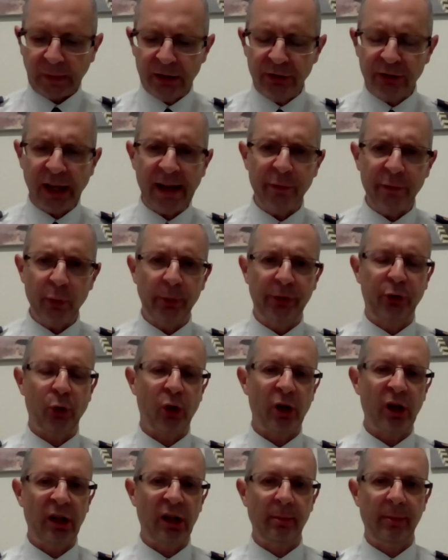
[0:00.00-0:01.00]
David was
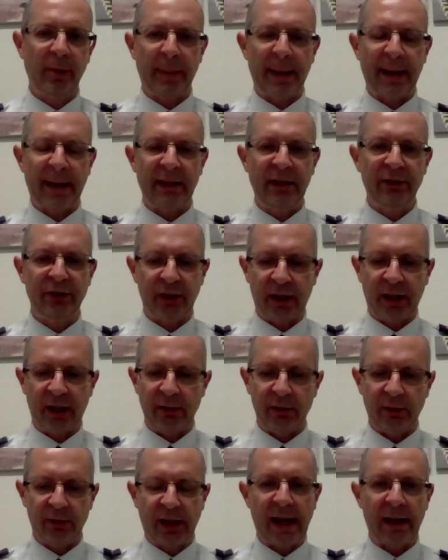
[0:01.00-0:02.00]
talking a little bit about
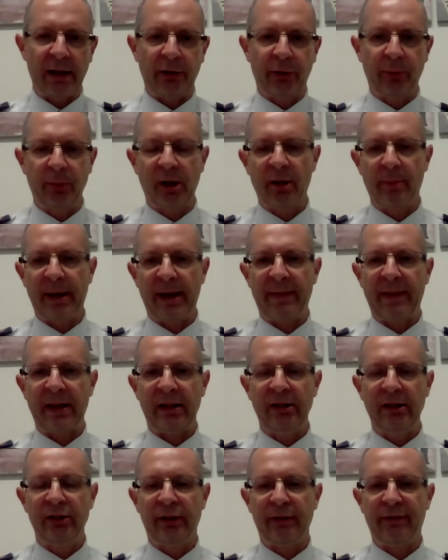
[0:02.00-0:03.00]
and Gayl as well, about that
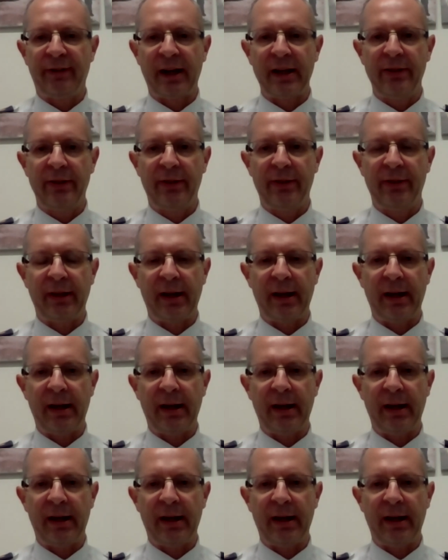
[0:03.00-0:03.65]
interfaith